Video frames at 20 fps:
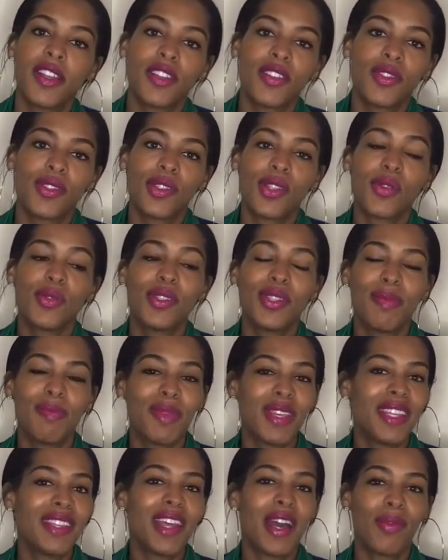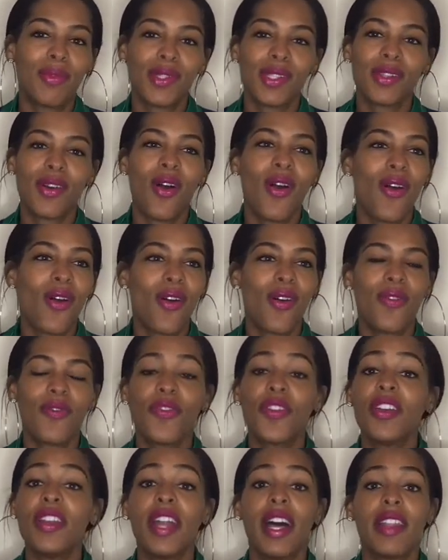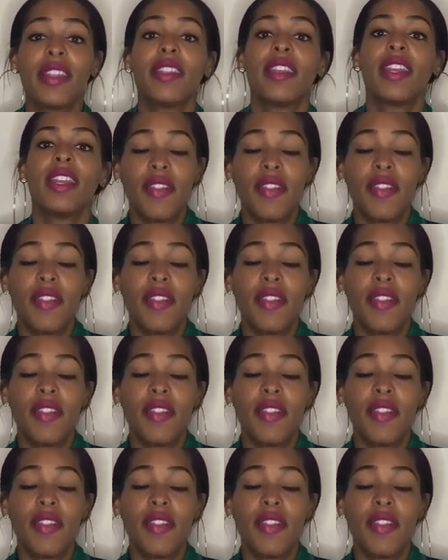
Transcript: So to me, that was all for nothing.